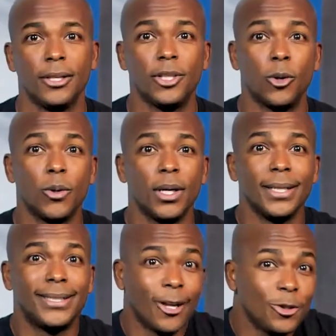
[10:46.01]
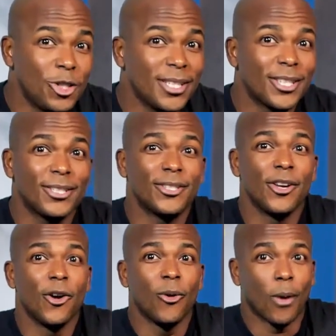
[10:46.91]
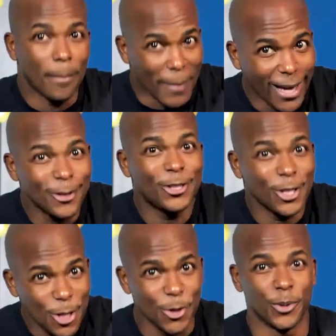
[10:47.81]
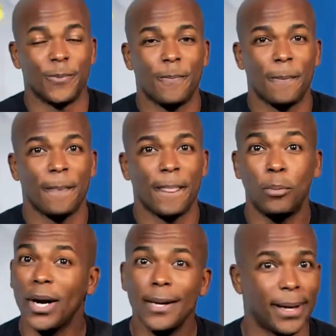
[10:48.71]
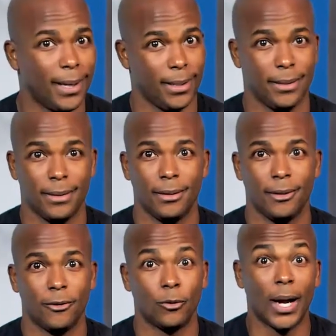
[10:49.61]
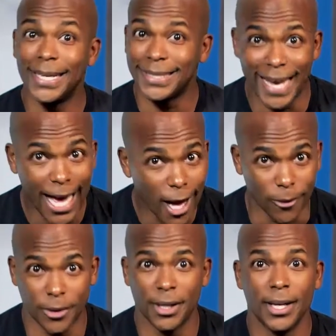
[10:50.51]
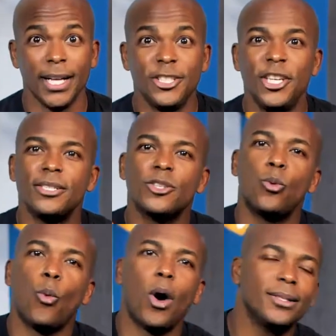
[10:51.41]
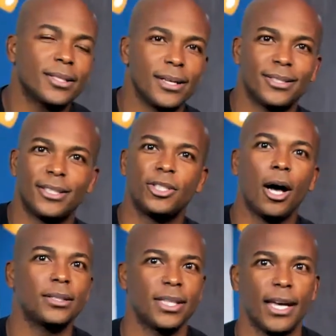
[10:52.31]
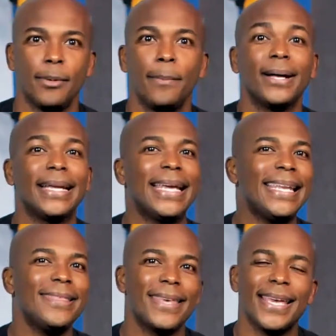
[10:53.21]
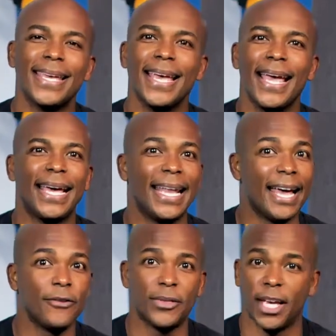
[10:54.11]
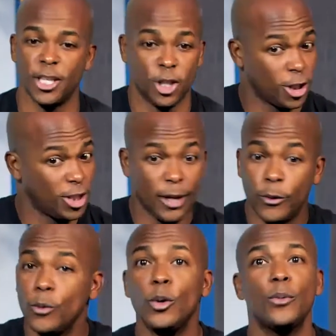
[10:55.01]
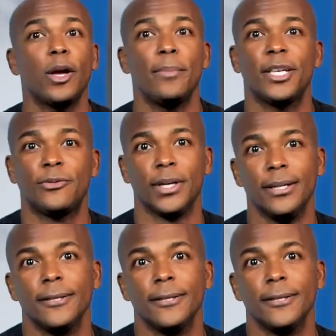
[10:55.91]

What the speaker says: So tell Jesus what matters to you. Pray about it. Write it down. Jesus wants us to talk to him about anything and everything, just like we would with our best friend.